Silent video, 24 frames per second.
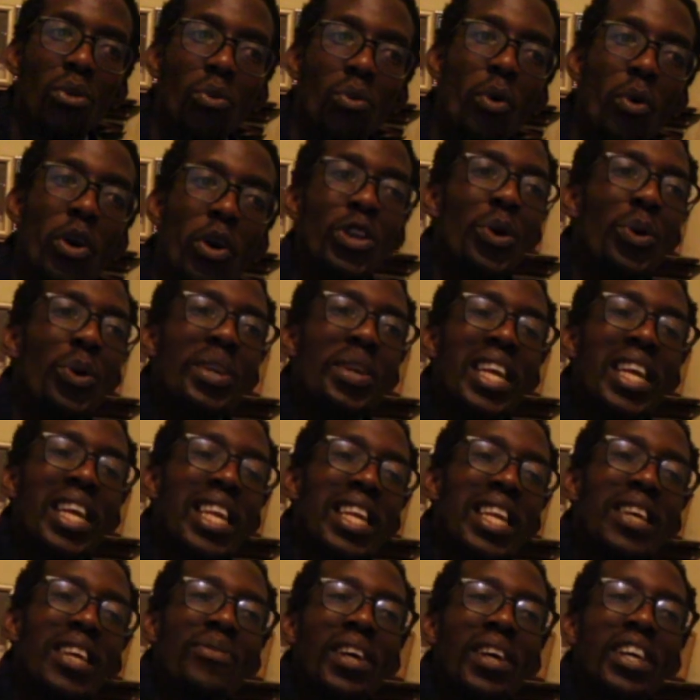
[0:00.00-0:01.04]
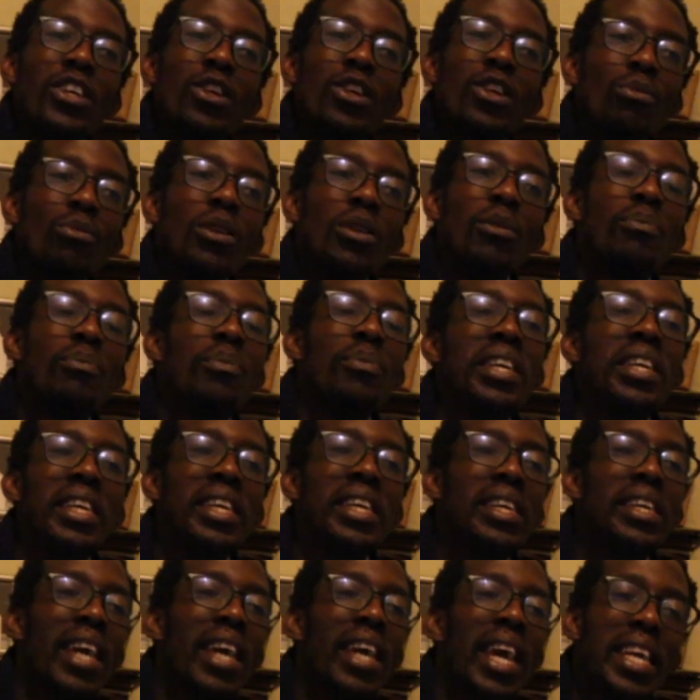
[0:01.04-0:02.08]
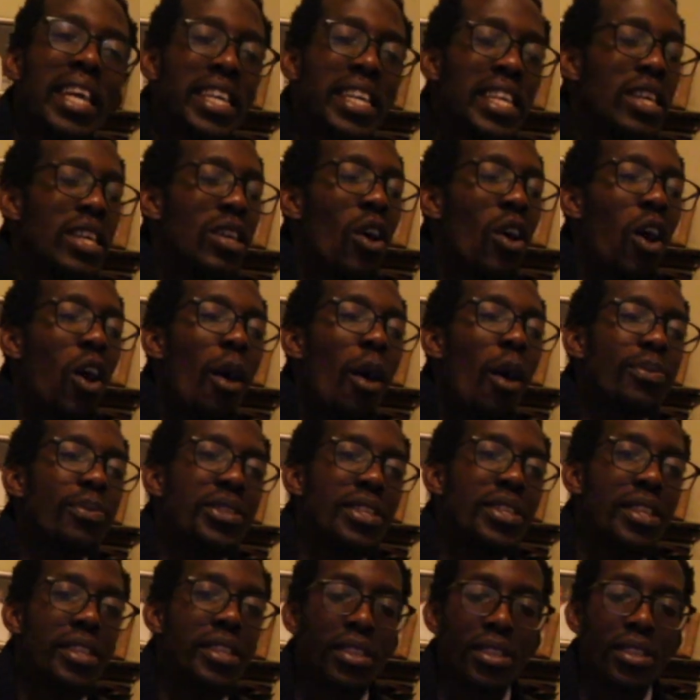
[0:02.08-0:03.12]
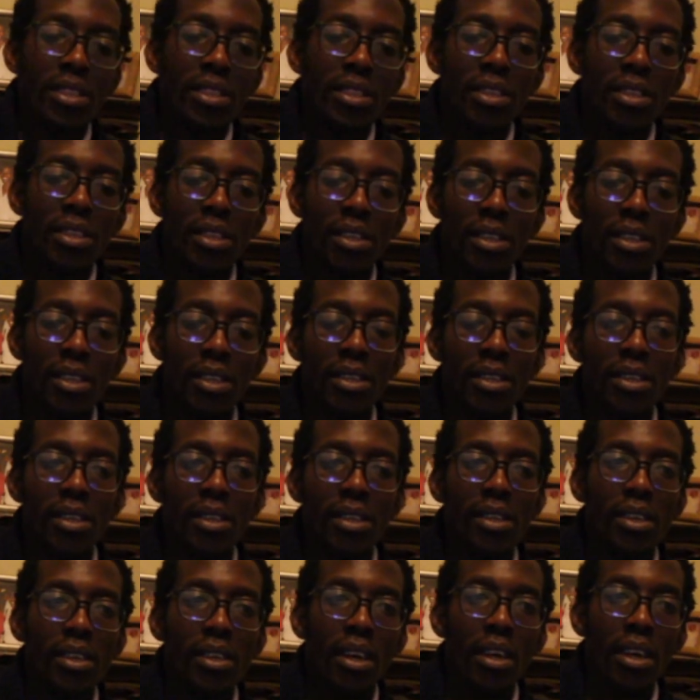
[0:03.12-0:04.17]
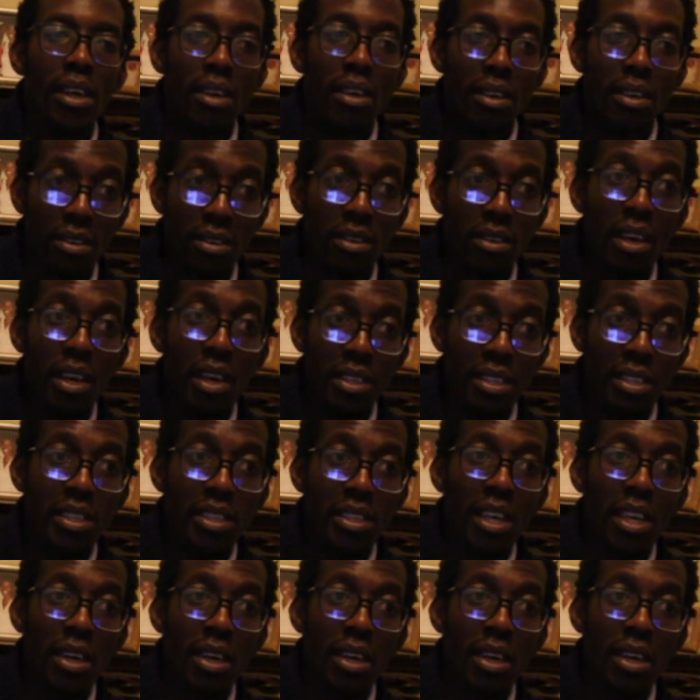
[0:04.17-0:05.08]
where you don't leave the human being any options. You understand?